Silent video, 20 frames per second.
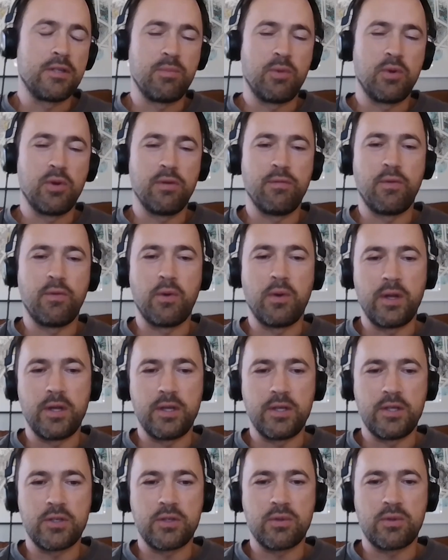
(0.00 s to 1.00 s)
more
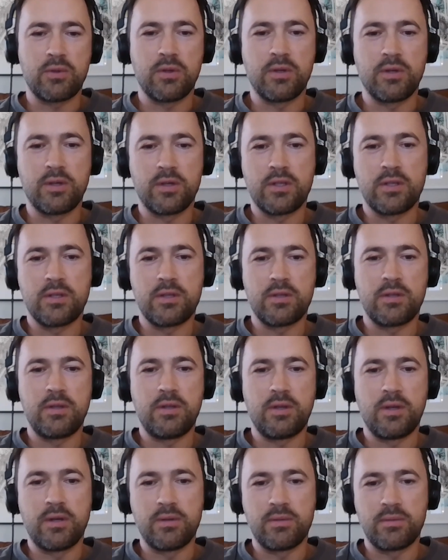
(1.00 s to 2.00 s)
voice, or it's,
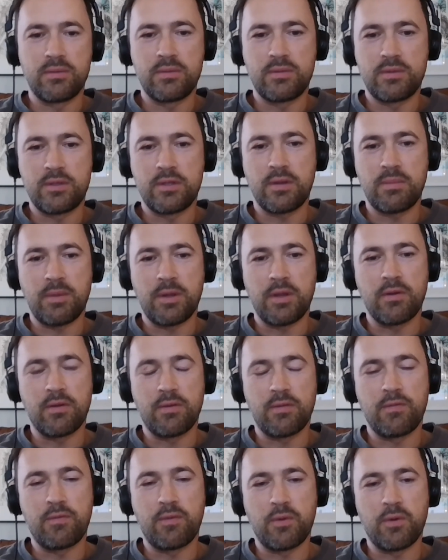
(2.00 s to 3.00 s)
some other
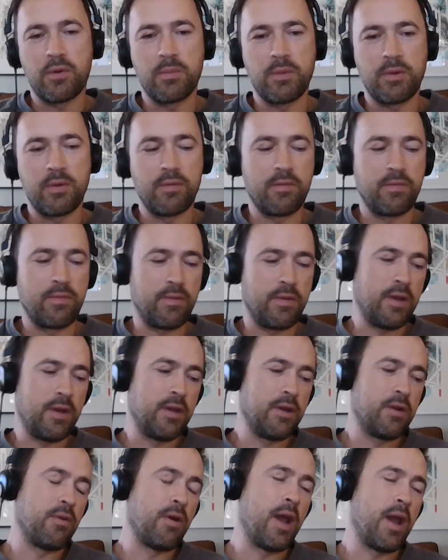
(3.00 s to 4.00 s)
form of
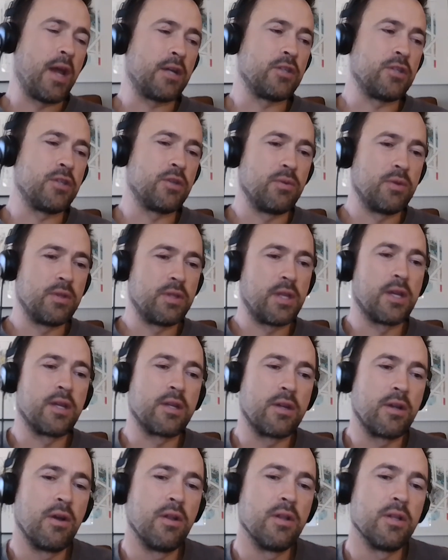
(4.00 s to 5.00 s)
interaction with
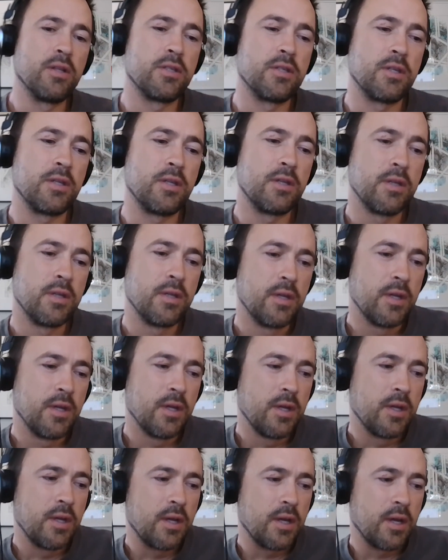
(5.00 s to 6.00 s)
technology
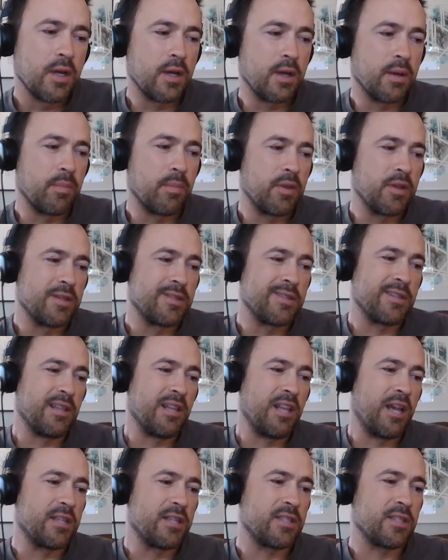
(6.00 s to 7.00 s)
that's
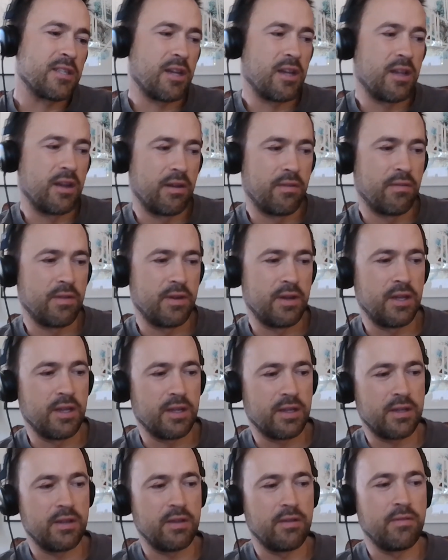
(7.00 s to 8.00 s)
less kind of
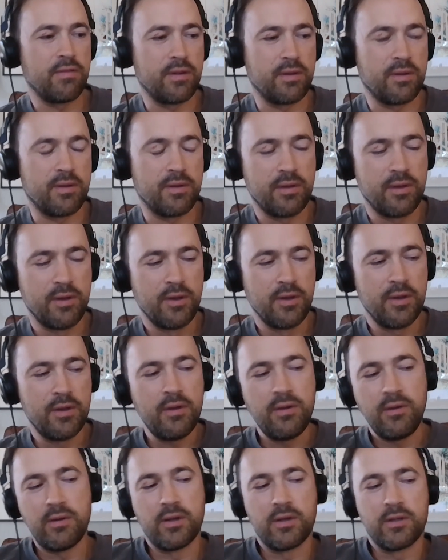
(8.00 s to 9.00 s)
addictive, and
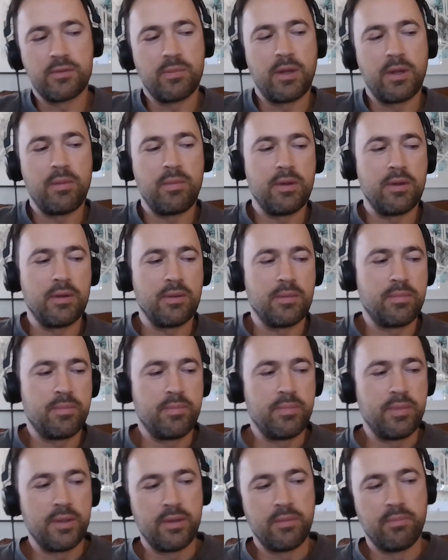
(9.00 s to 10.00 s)
who knows, maybe it'll
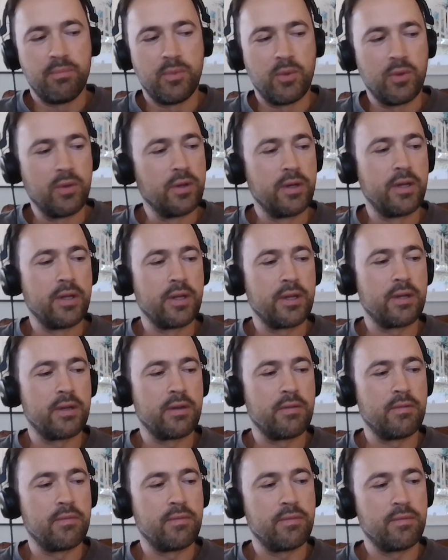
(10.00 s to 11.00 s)
be more
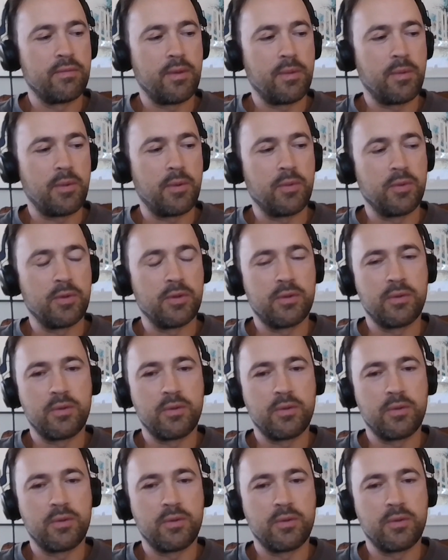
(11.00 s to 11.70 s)
addictive. I mean, we're